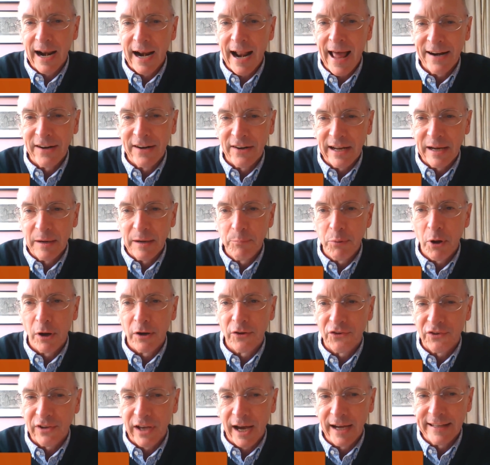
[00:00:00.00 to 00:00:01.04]
landing
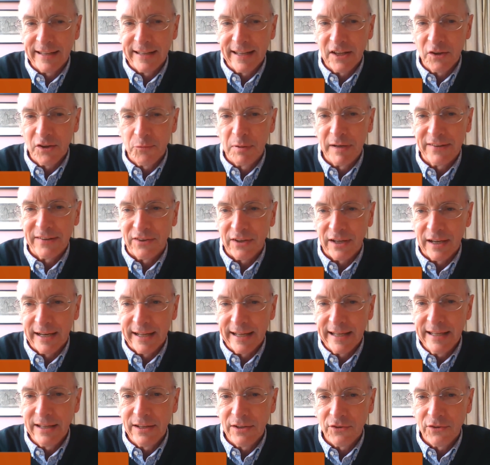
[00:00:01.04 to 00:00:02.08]
policy ideas
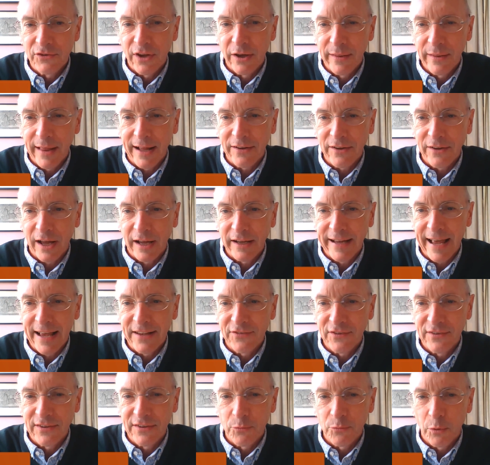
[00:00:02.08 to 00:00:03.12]
politically. So that, I
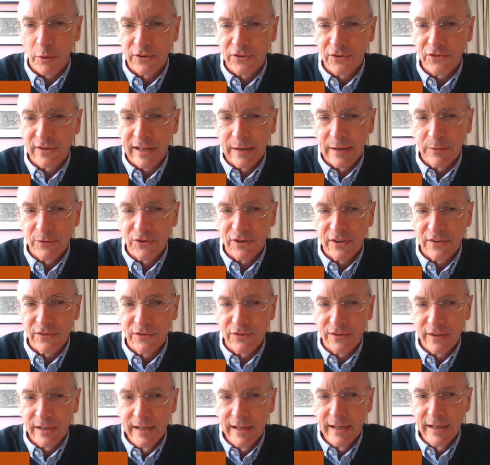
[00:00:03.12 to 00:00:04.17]
guess, is what
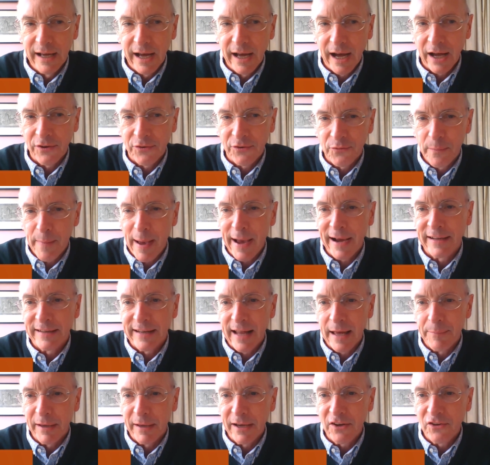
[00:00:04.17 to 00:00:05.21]
distinguishes us from
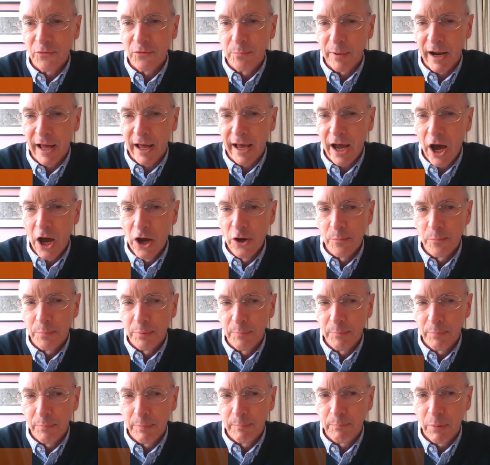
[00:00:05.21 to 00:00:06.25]
academics. But I hope
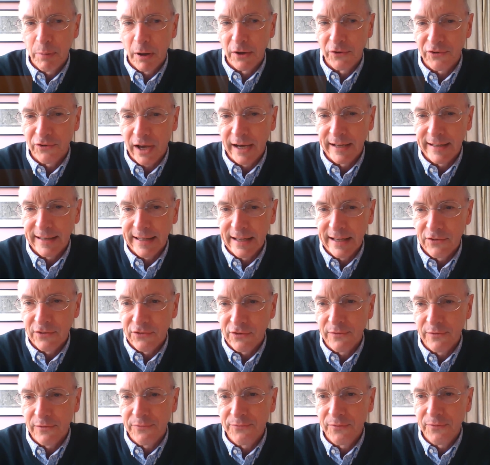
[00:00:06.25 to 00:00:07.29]
policy ideas
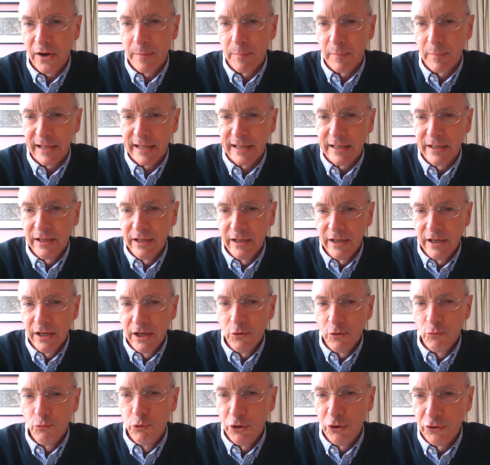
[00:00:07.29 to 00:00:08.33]
that are firmly
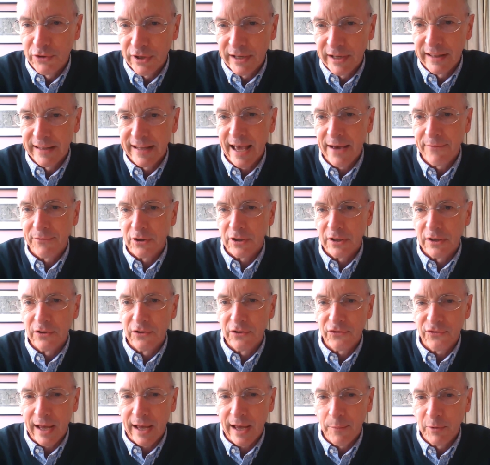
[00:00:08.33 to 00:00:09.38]
rooted in the
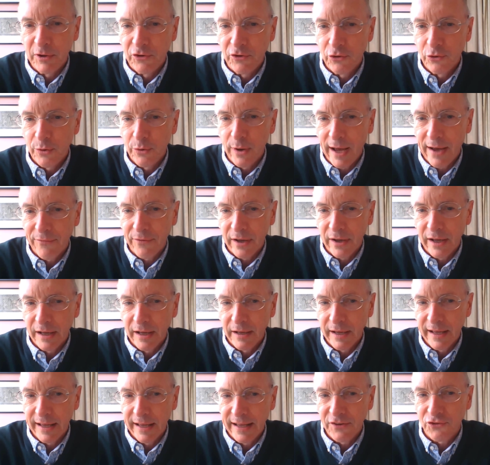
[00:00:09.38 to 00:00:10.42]
evidence, and we do have
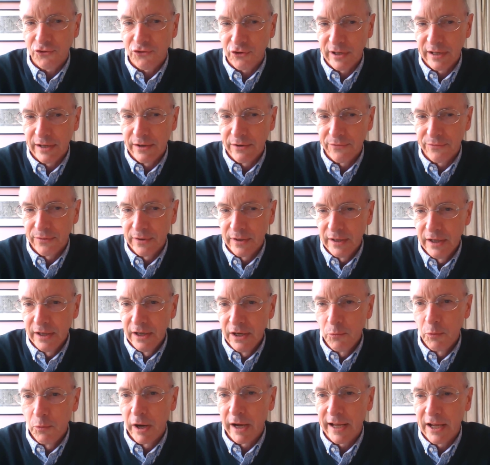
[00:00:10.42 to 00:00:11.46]
a history of
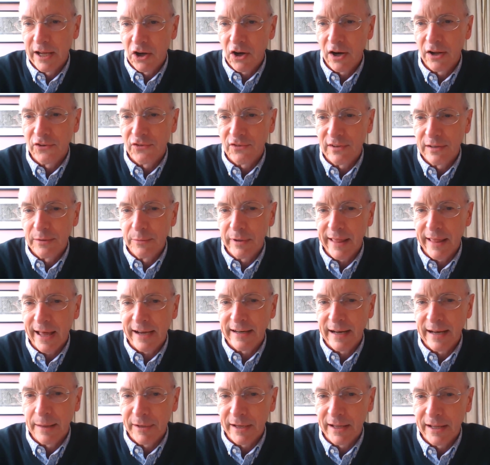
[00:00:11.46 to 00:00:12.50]
working closely with
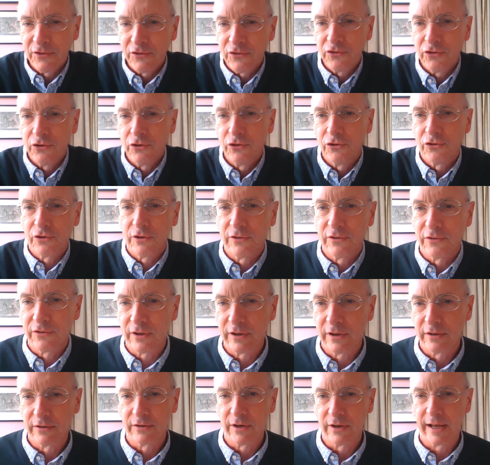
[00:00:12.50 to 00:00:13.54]
academic
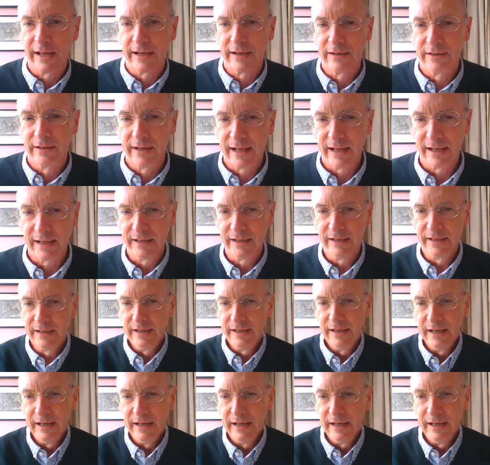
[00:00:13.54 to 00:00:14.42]
institutions and